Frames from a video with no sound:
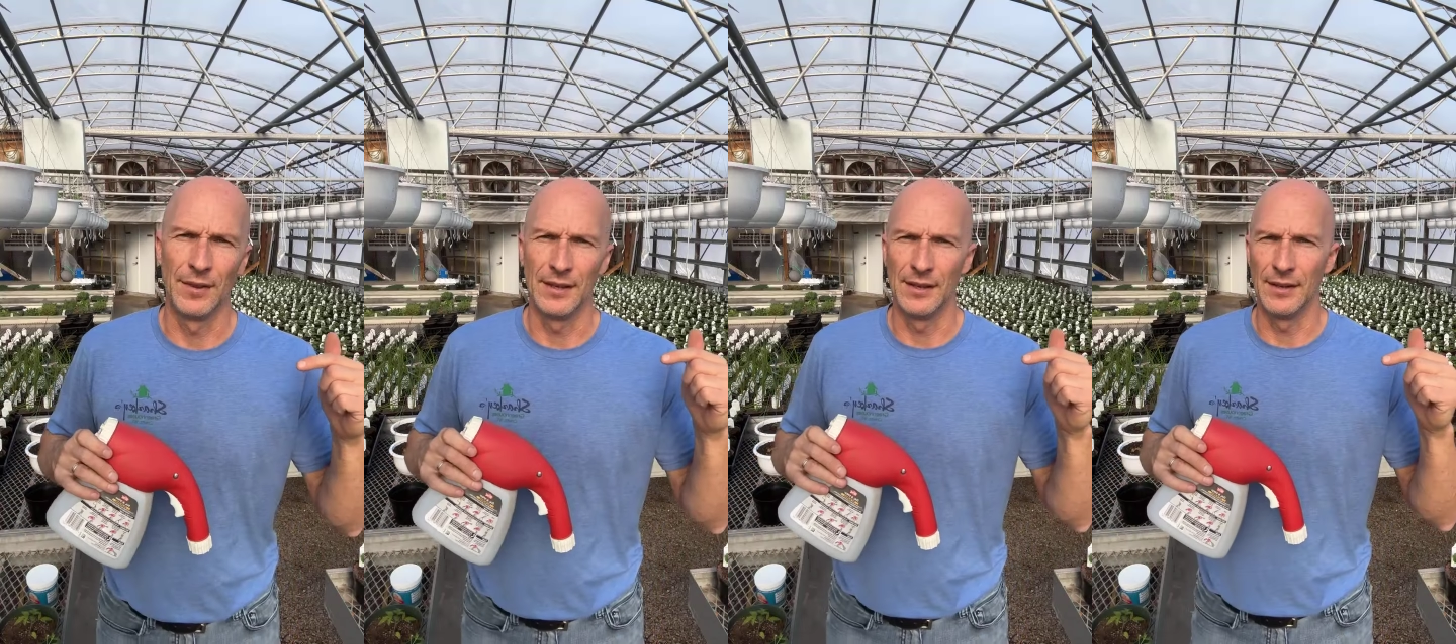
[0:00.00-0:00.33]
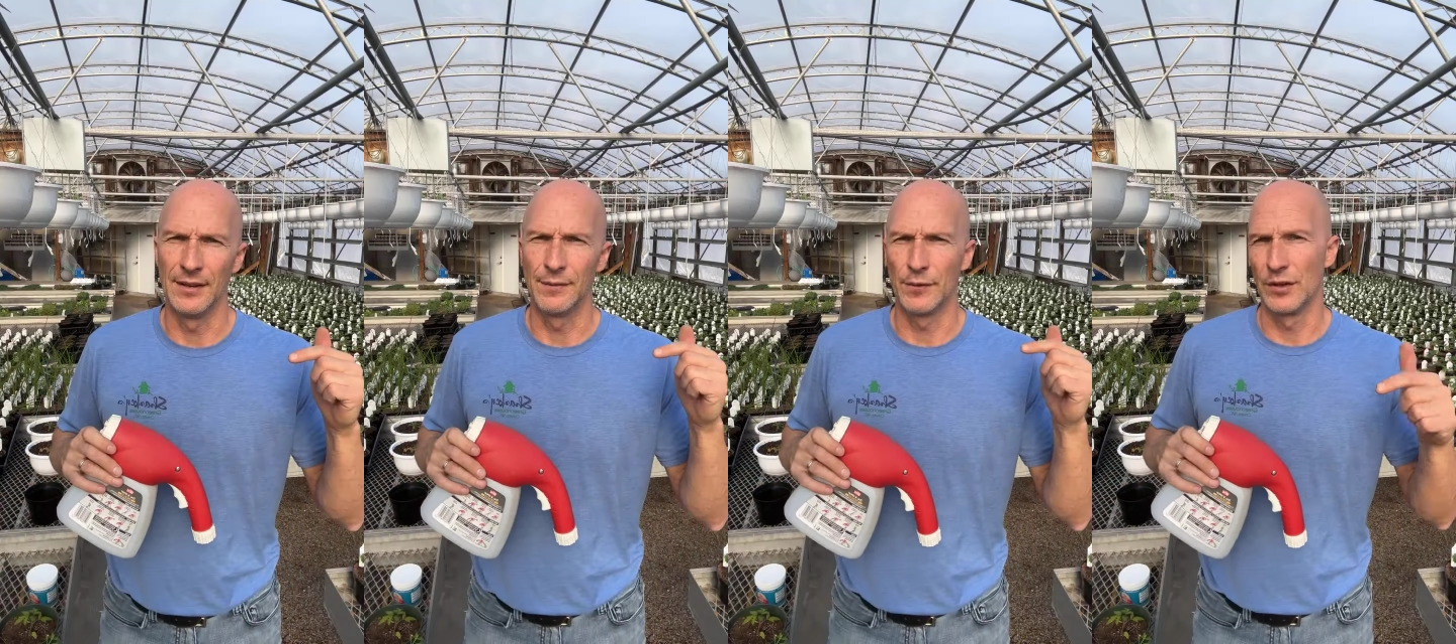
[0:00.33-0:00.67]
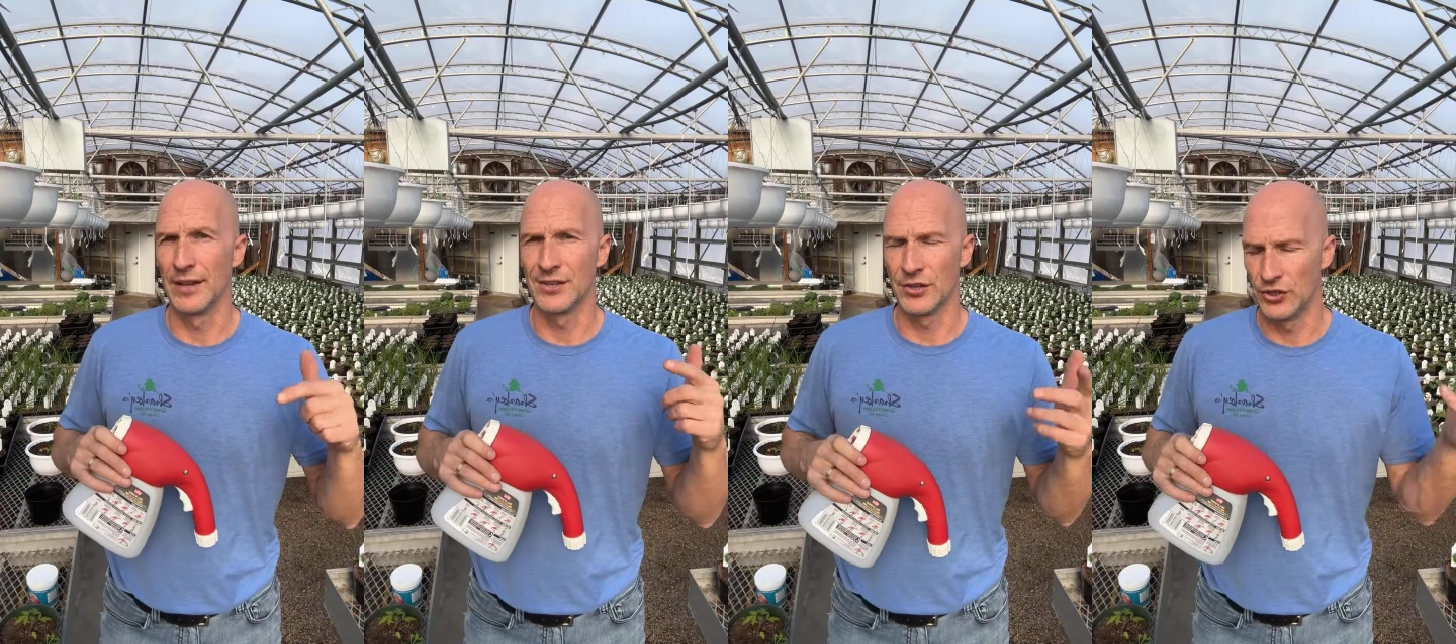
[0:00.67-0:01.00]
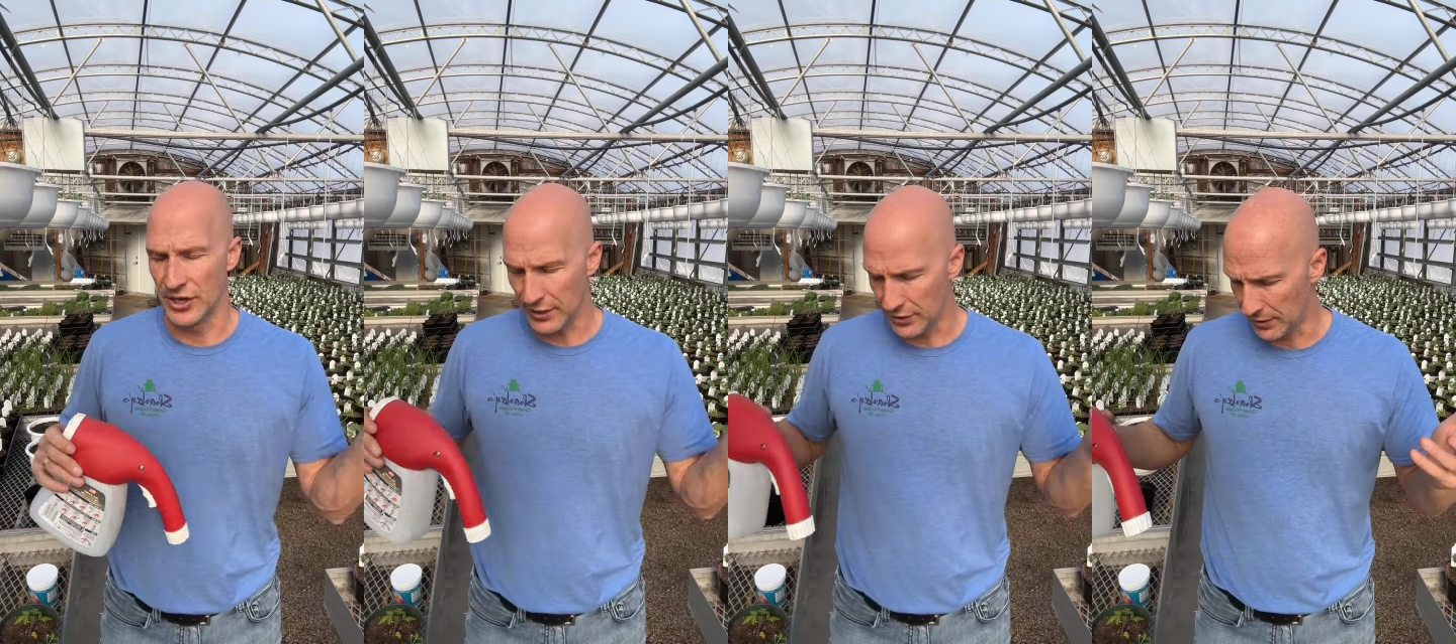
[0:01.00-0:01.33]
the fertilizer
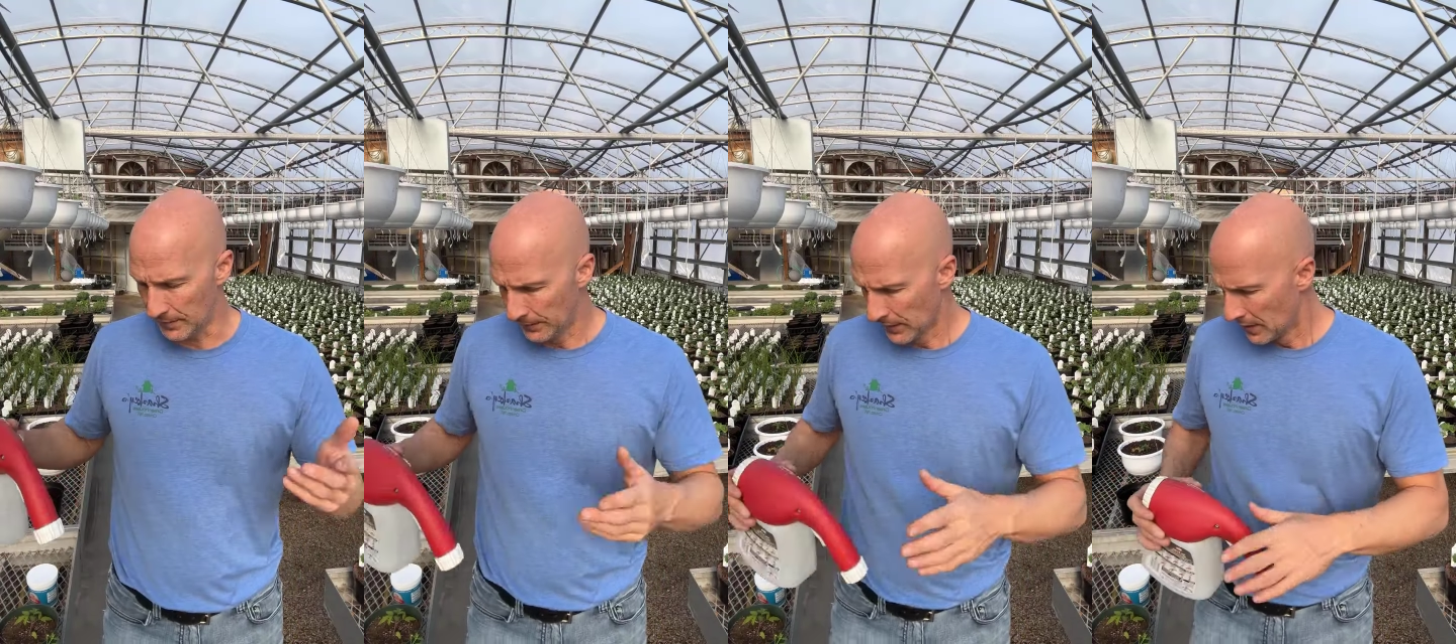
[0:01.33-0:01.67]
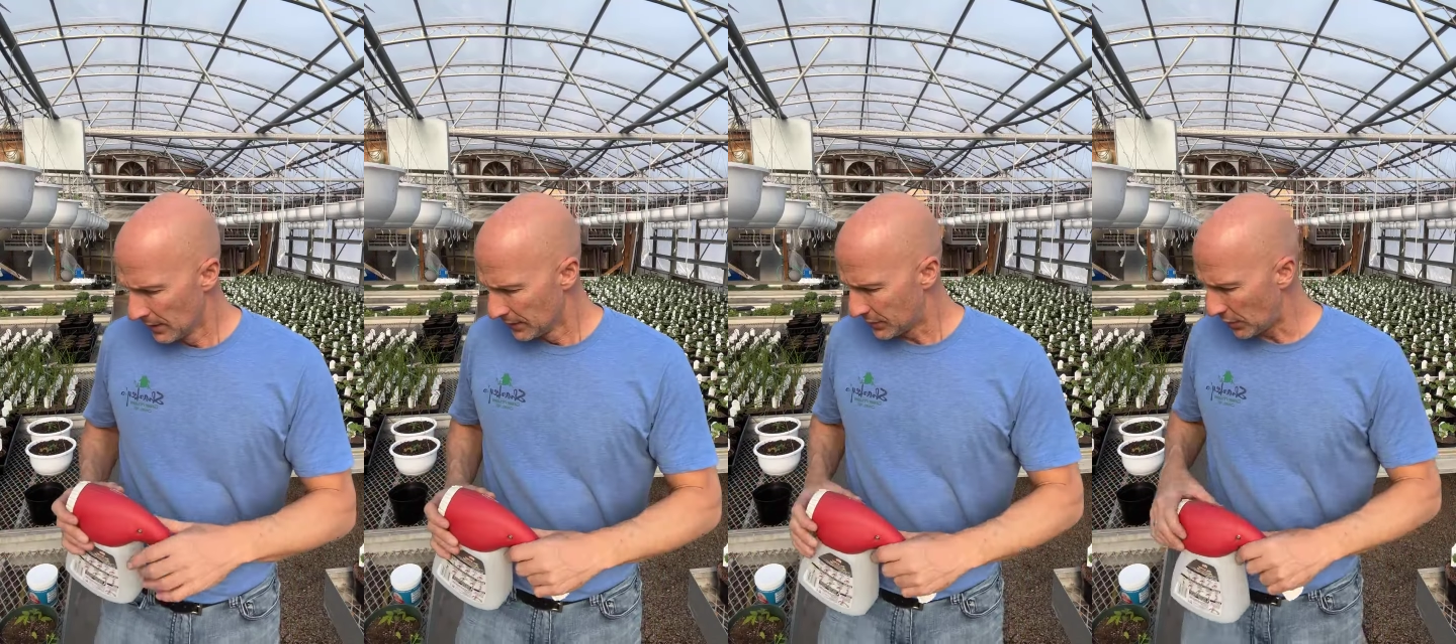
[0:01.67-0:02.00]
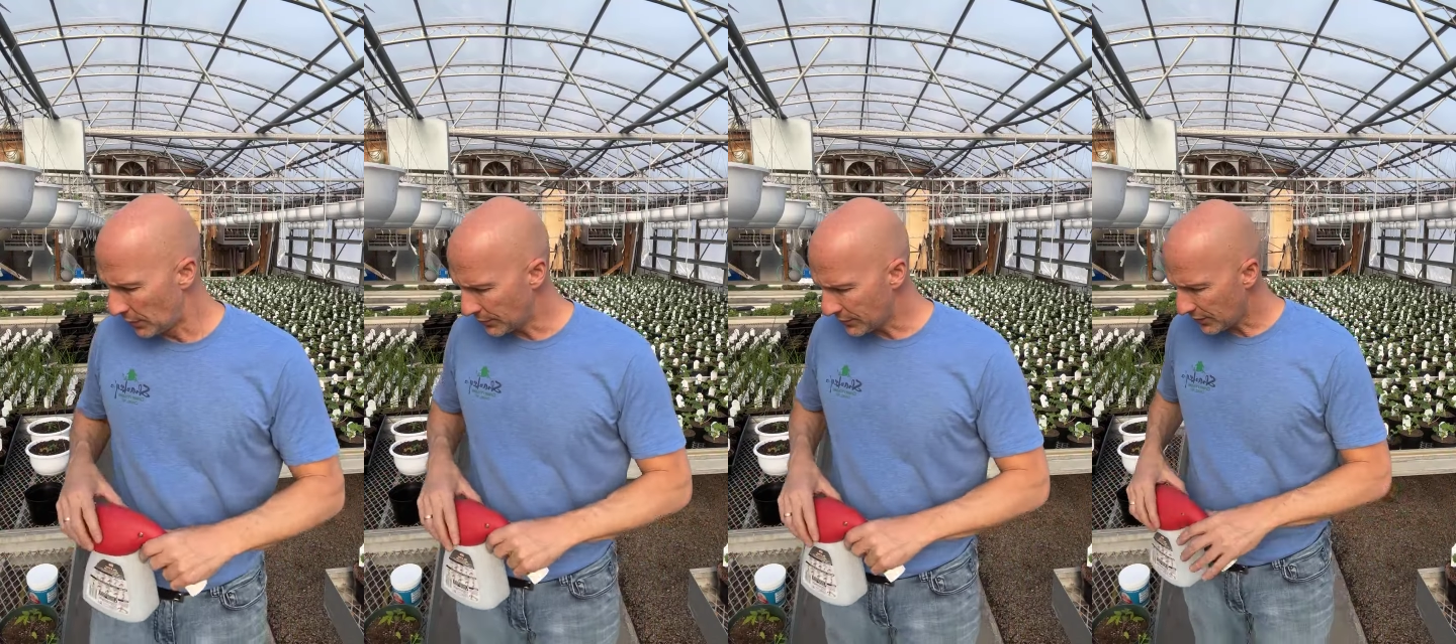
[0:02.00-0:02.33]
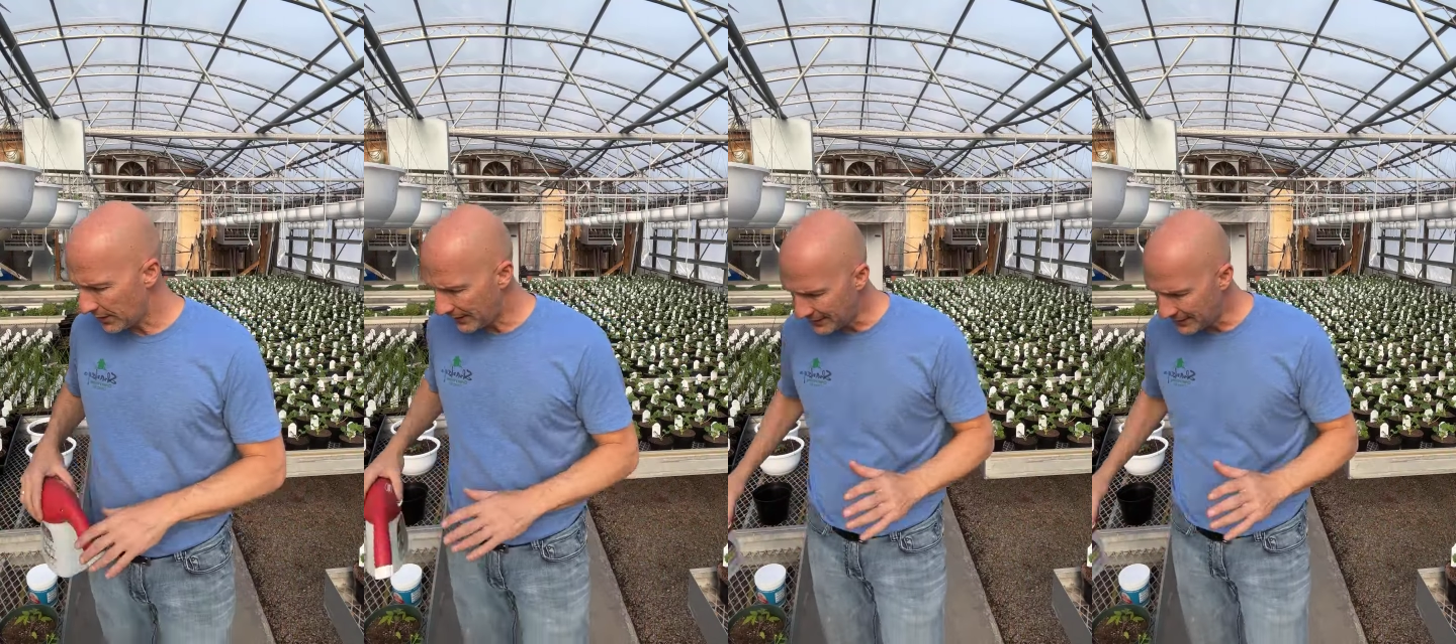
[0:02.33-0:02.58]
injector. So those